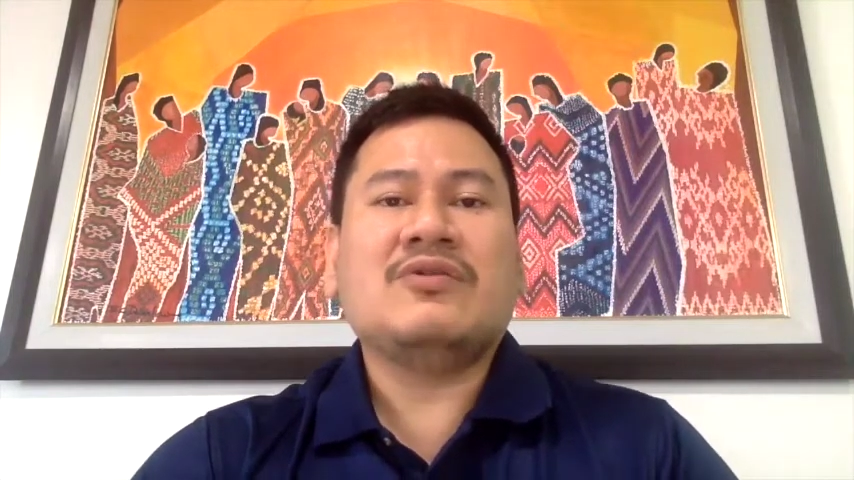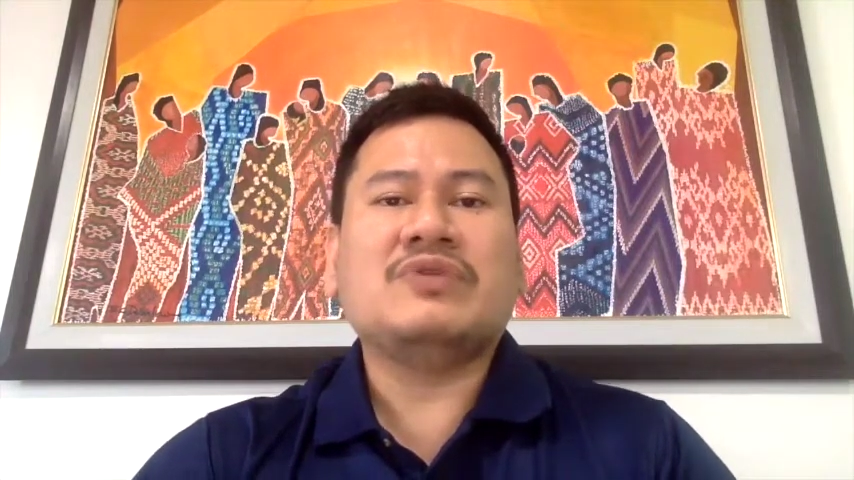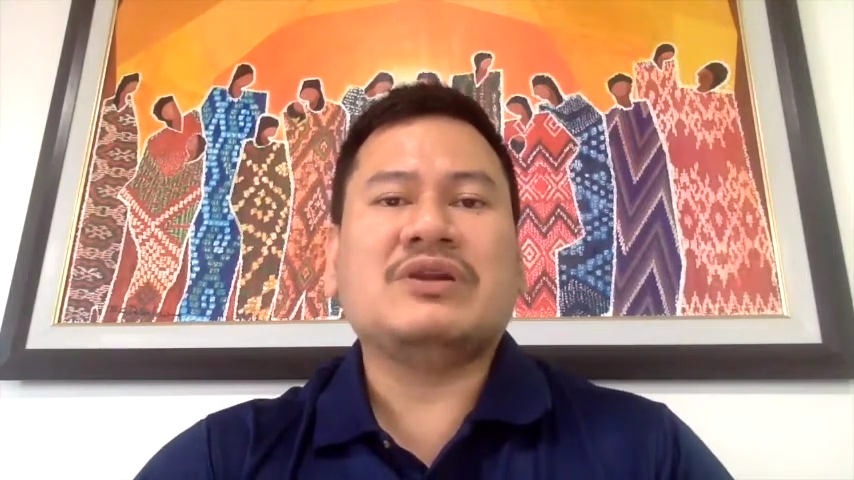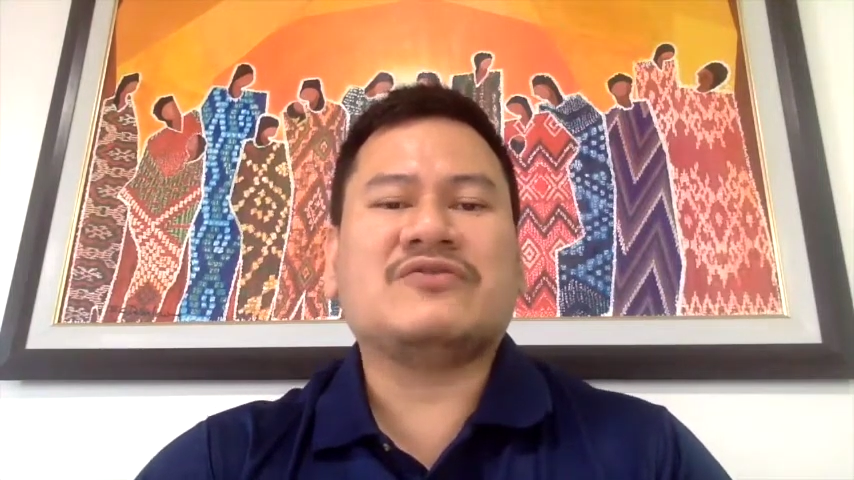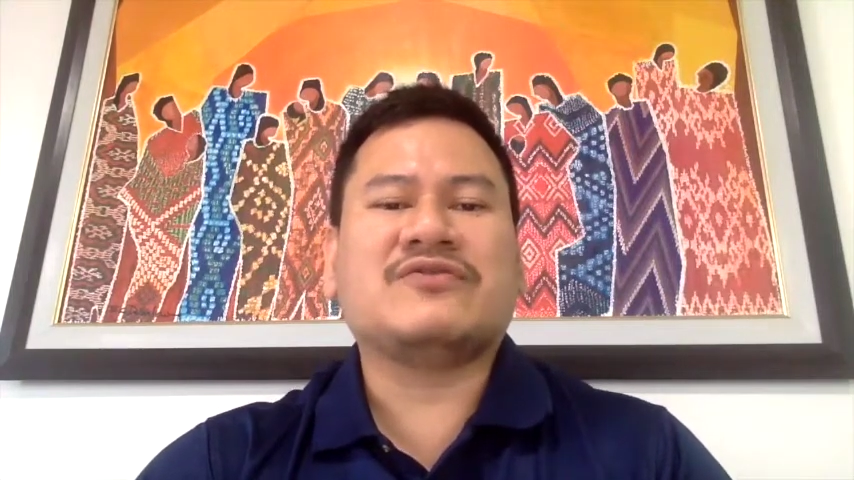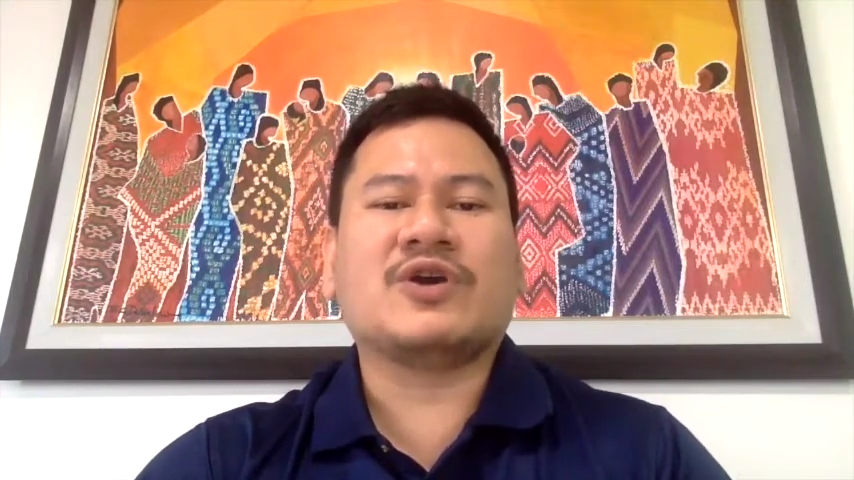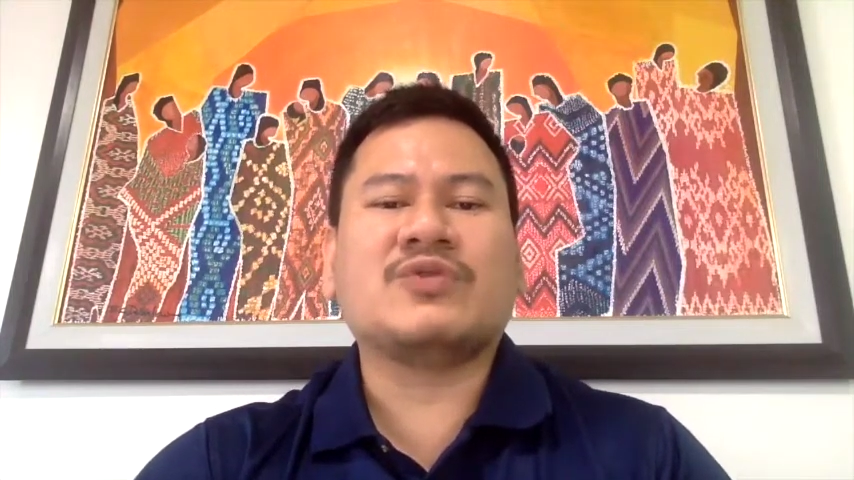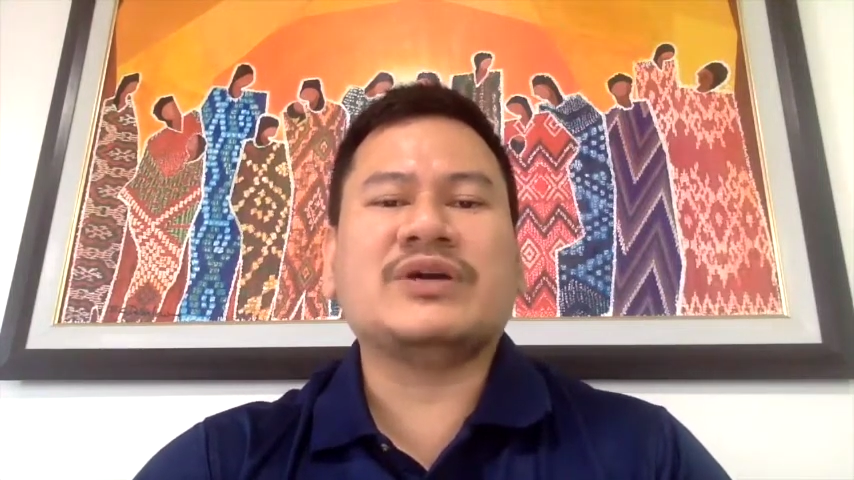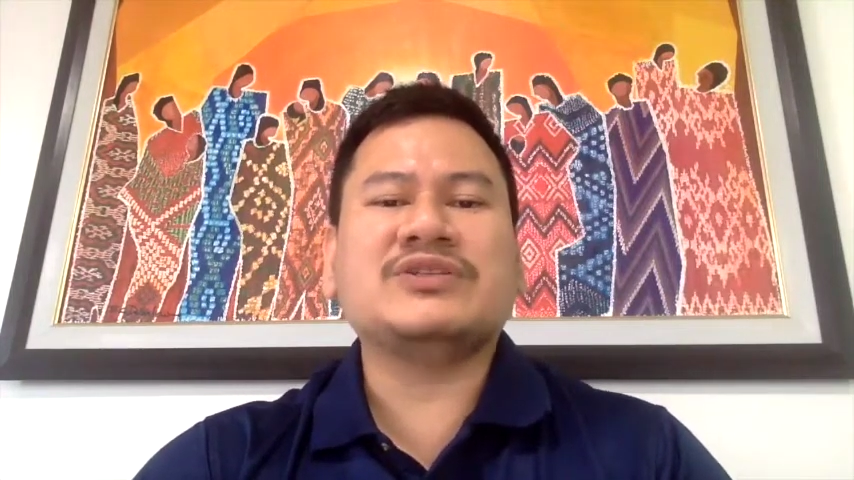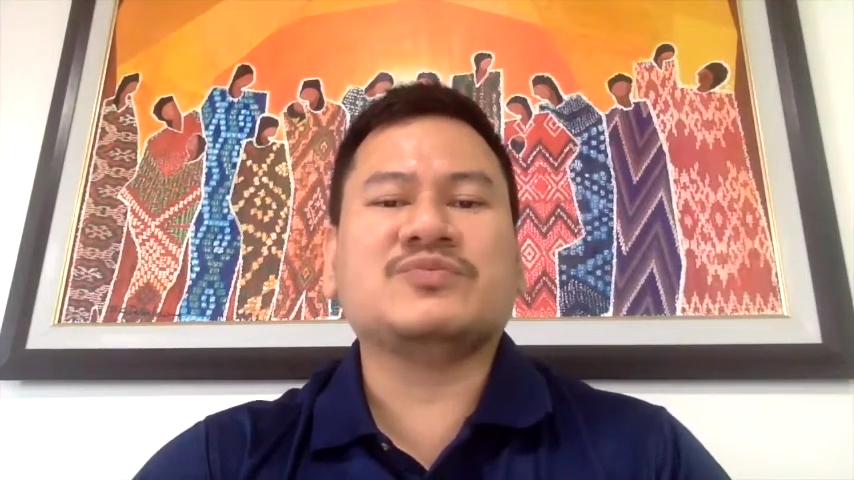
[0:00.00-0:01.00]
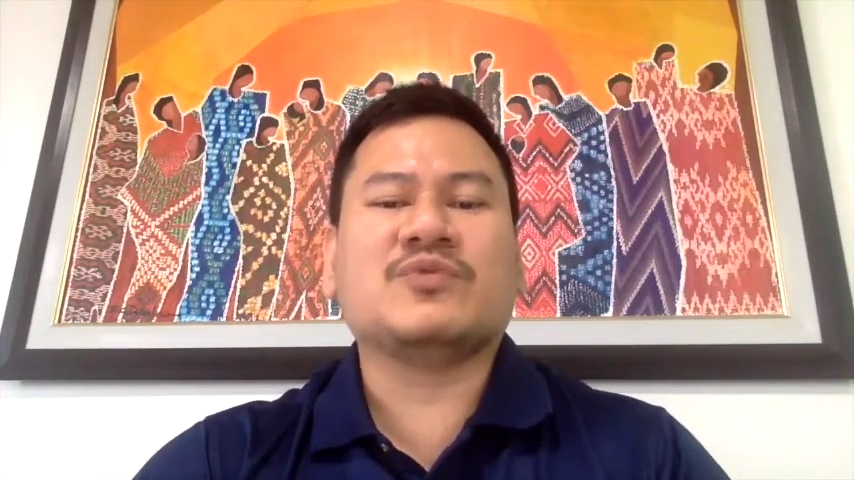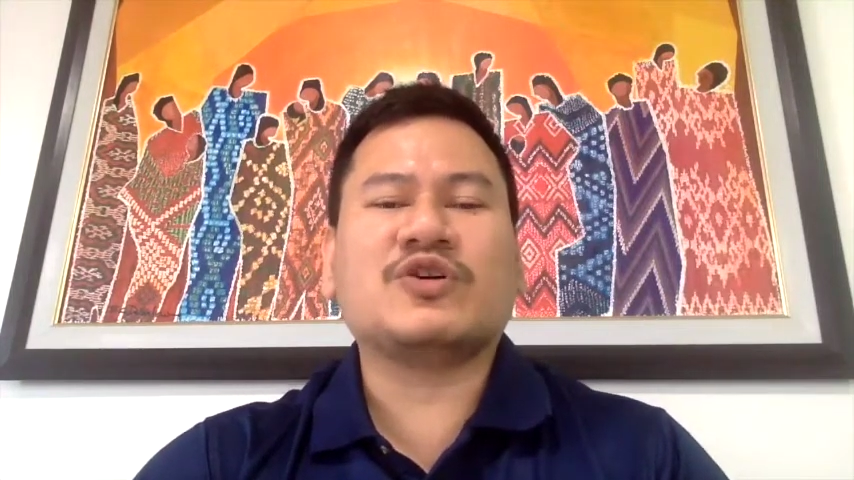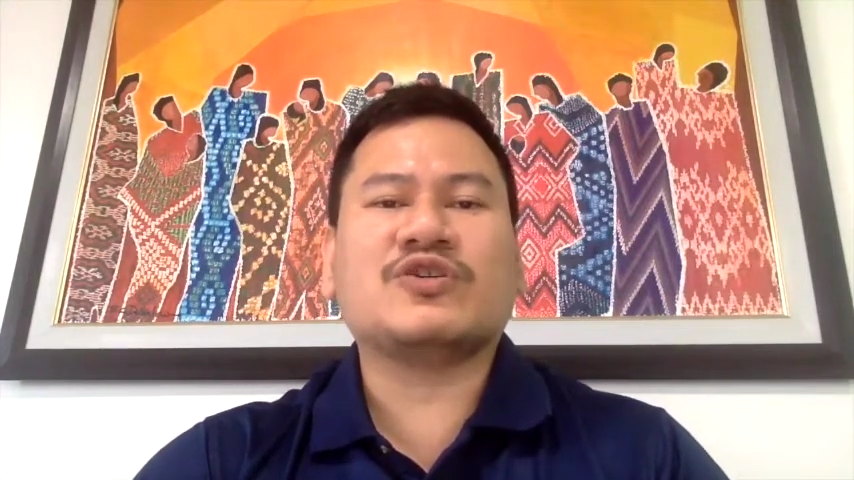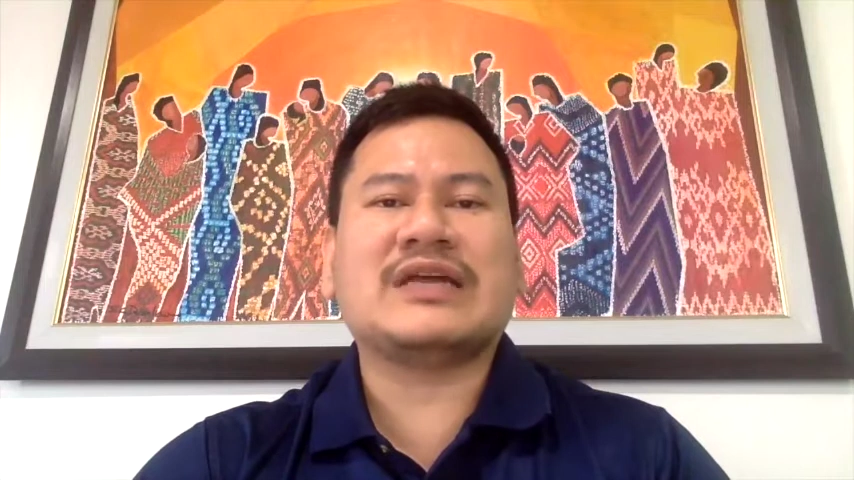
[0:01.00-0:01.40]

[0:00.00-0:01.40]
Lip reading: We look forward to more